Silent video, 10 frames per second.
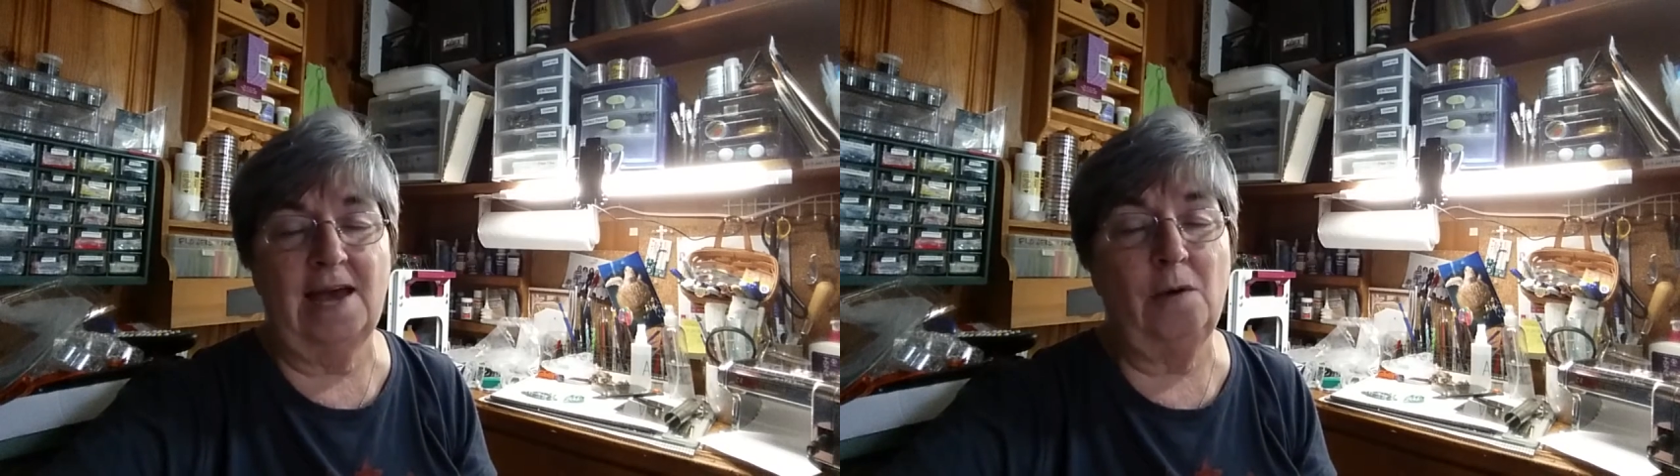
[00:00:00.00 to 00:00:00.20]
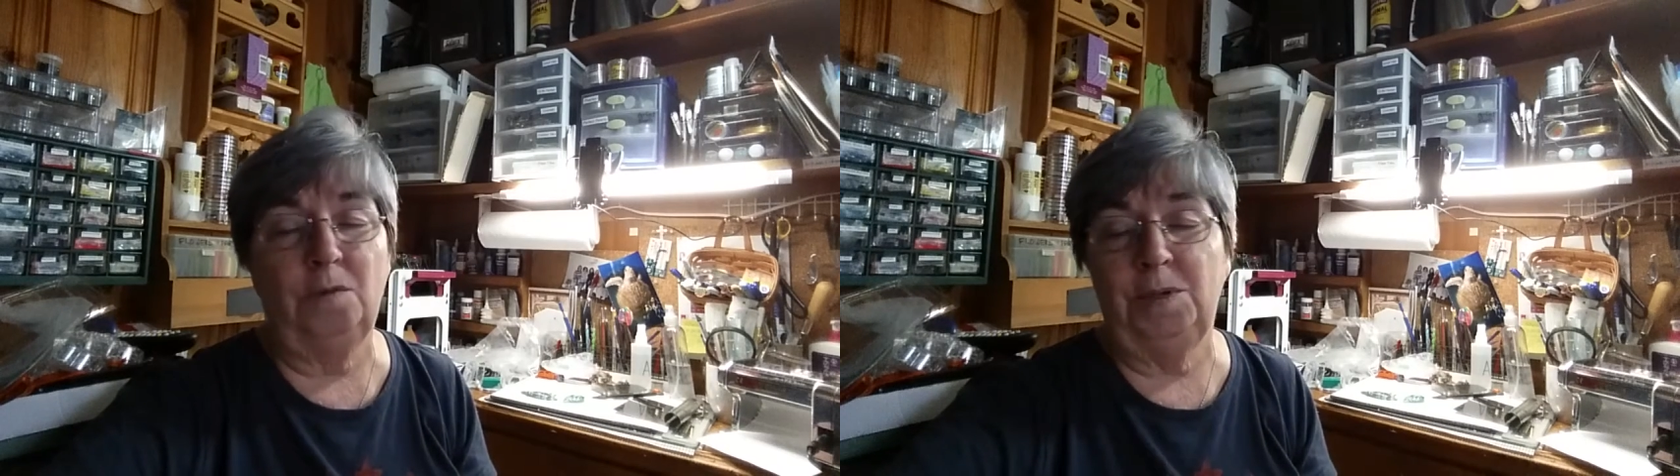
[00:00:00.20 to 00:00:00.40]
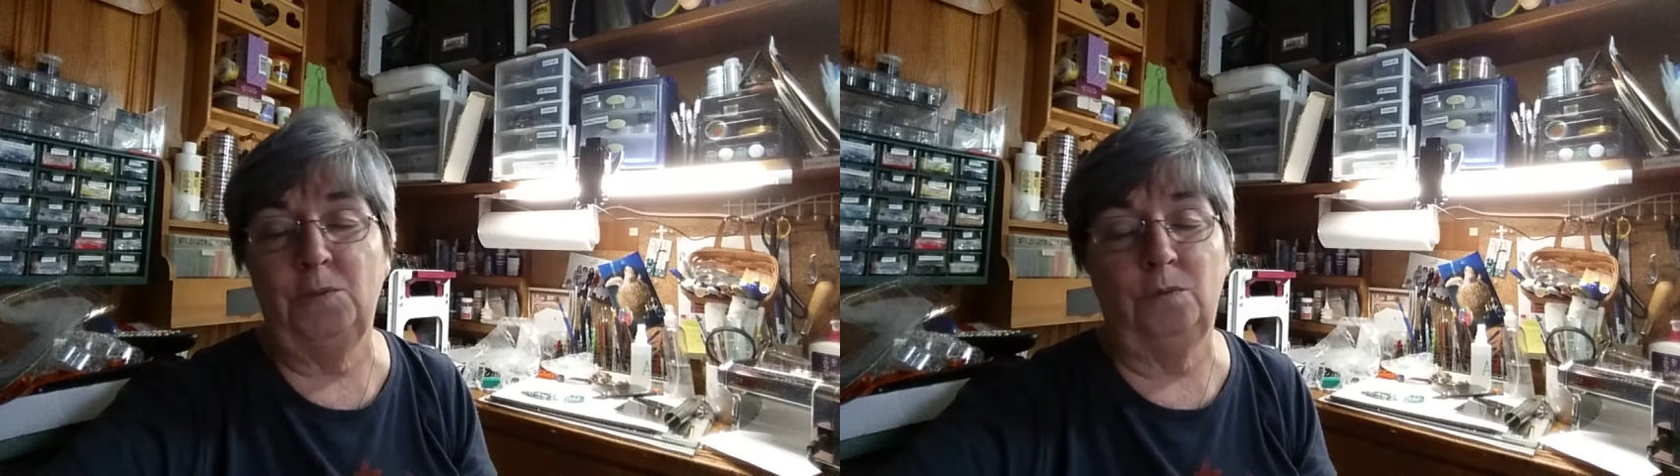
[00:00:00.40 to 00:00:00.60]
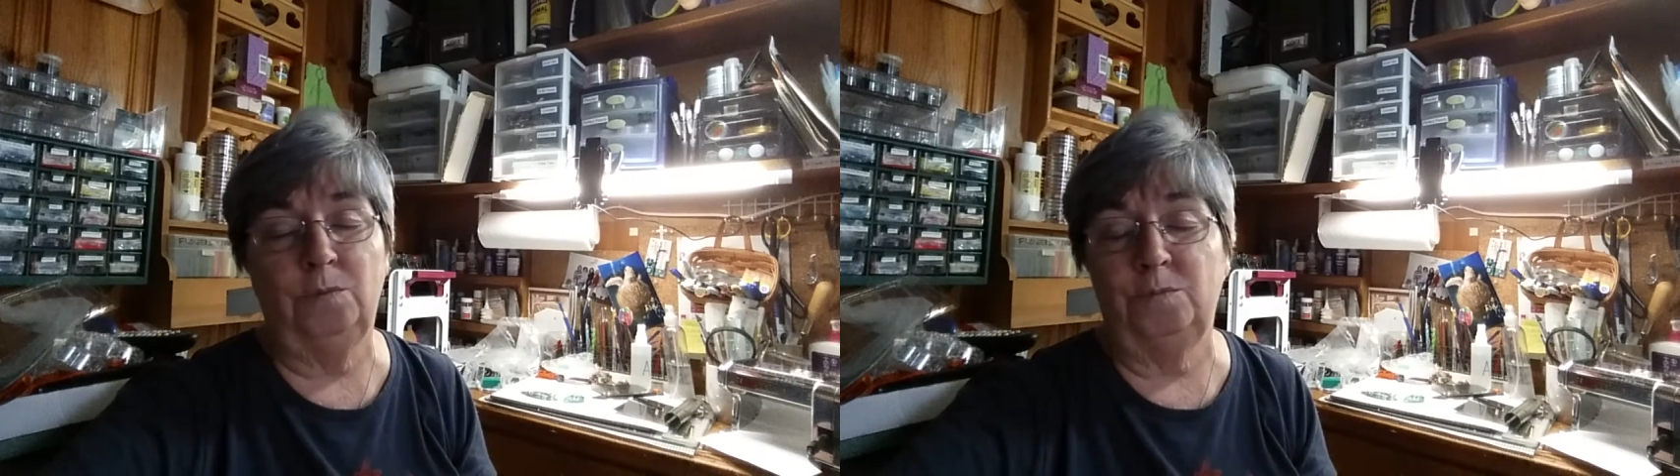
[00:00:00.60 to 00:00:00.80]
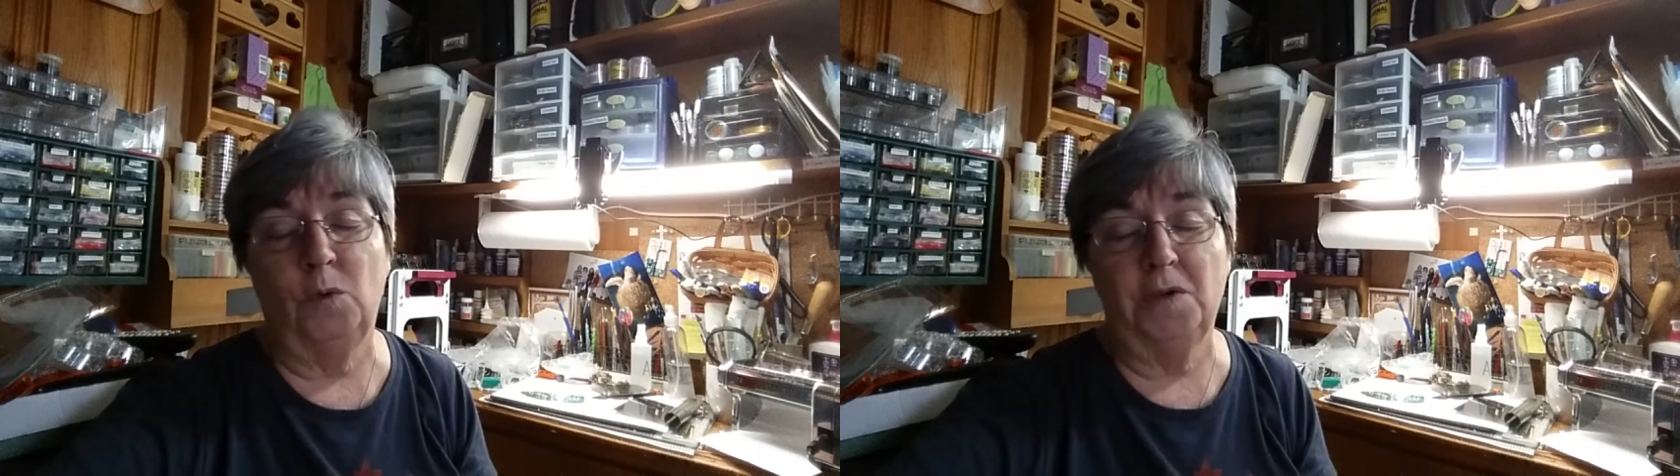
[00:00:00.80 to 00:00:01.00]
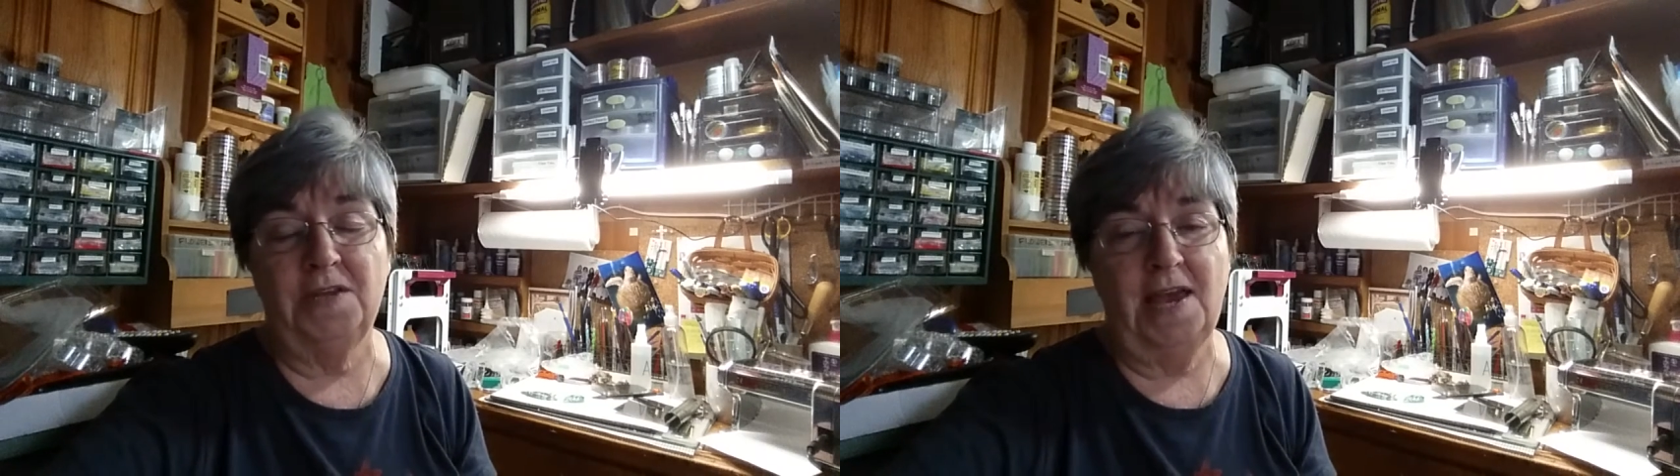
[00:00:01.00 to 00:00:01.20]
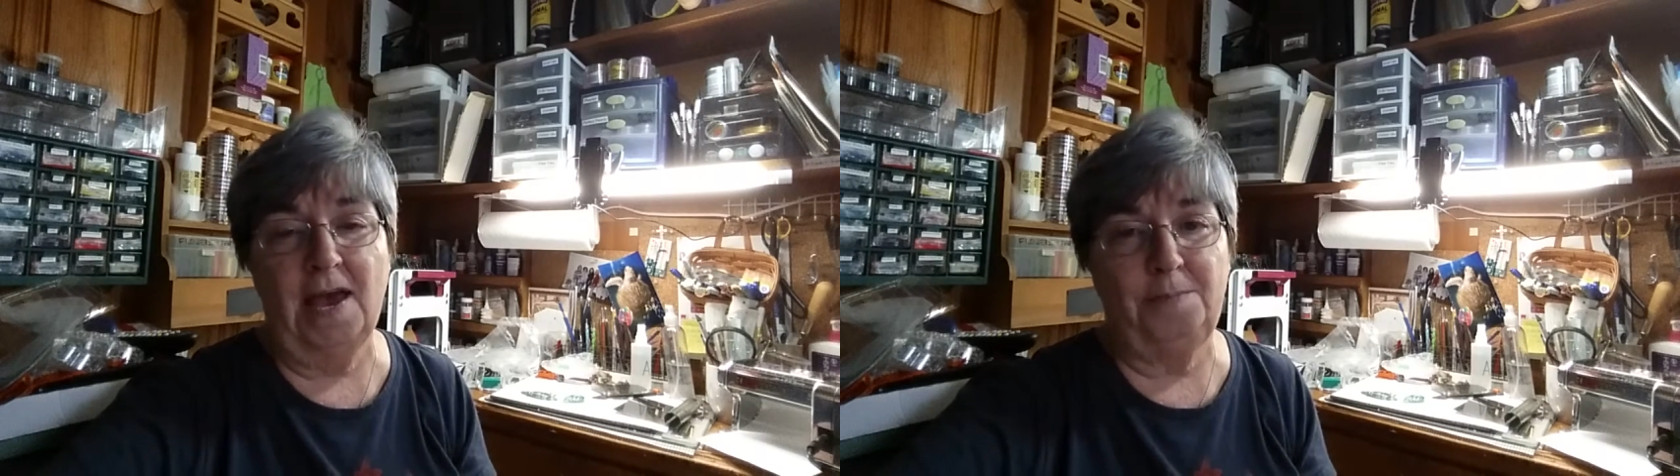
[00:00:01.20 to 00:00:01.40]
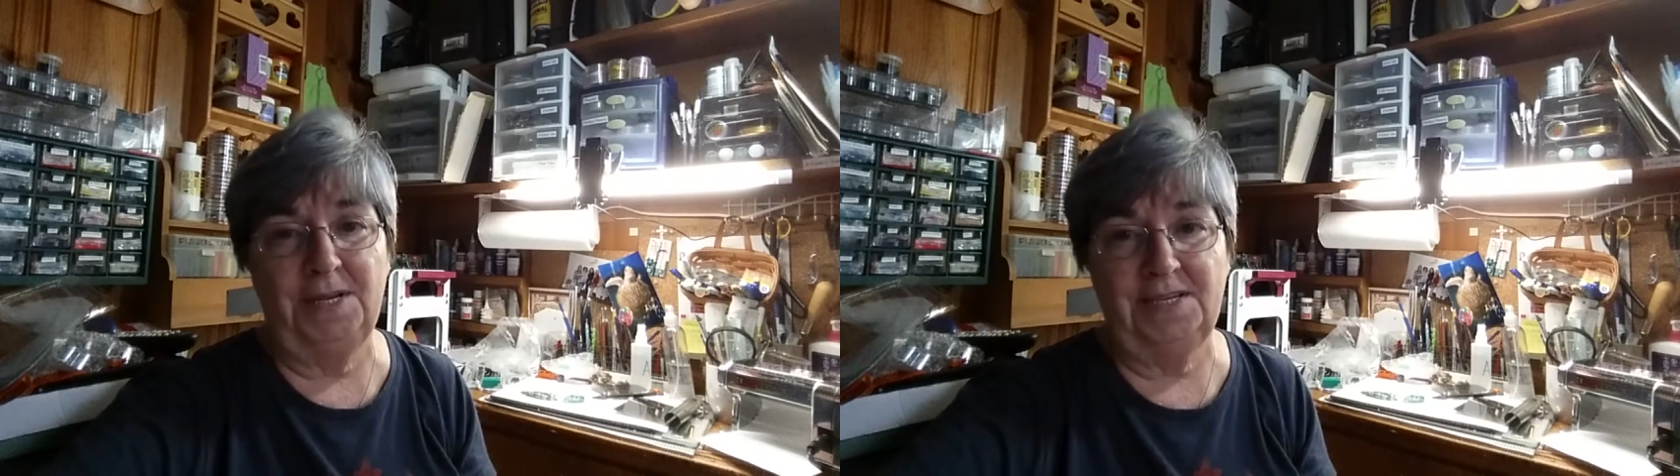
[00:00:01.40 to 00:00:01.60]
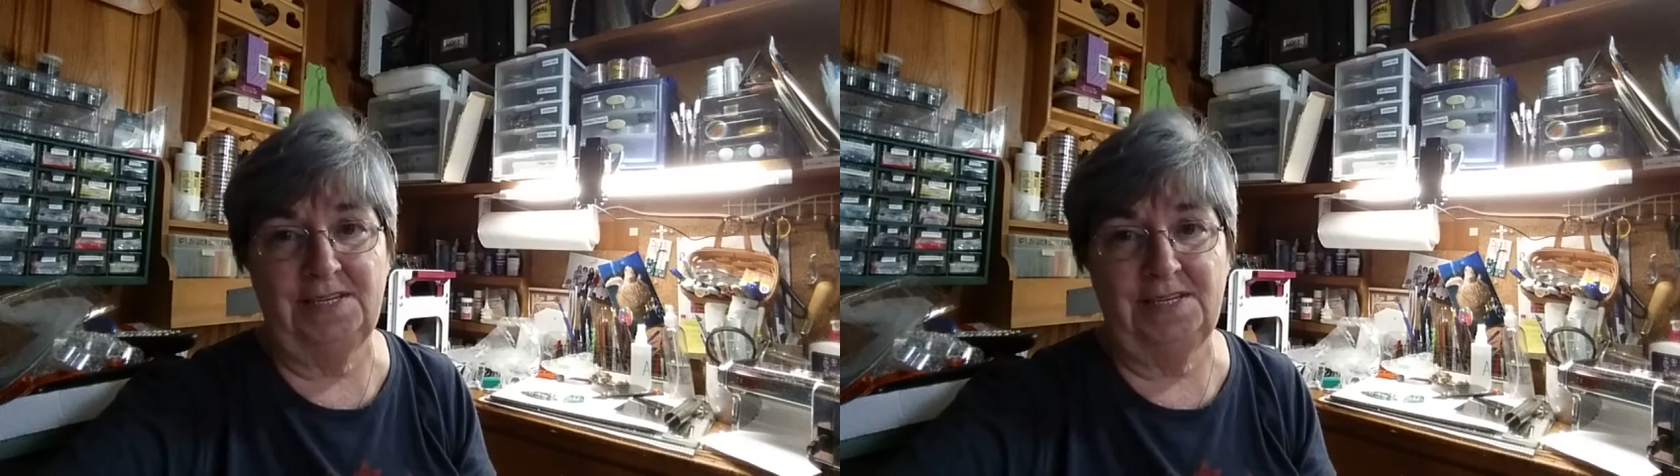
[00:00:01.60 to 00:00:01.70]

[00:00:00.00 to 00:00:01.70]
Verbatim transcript: I would be more than happy to